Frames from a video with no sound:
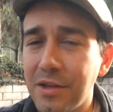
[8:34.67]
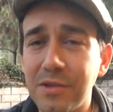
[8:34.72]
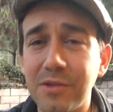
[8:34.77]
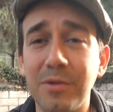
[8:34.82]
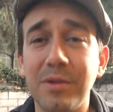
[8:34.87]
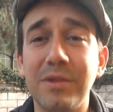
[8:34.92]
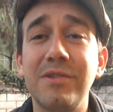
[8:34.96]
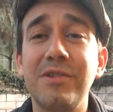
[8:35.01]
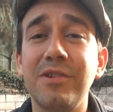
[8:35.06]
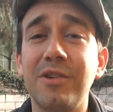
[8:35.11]

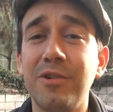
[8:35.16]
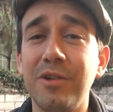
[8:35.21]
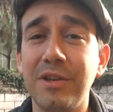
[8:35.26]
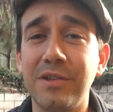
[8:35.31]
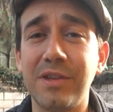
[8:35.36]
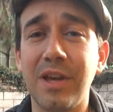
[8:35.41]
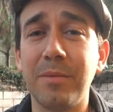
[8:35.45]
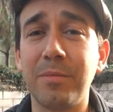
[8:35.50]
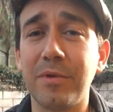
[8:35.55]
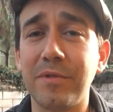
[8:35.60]
So this is a good
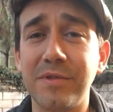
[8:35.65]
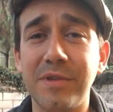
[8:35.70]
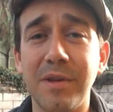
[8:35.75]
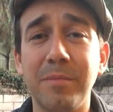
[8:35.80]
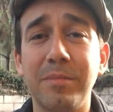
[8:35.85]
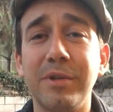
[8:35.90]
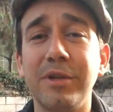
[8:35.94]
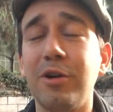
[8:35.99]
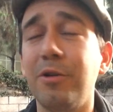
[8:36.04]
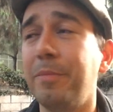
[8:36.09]
example of
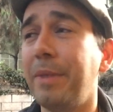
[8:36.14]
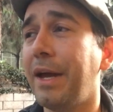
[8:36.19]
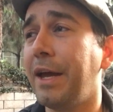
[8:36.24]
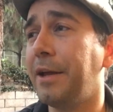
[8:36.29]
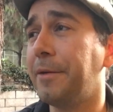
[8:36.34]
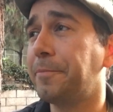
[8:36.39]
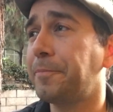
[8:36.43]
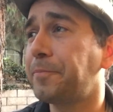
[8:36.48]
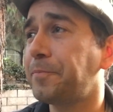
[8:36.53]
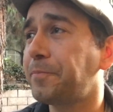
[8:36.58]
simply
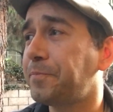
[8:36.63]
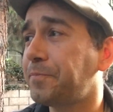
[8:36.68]
obeying.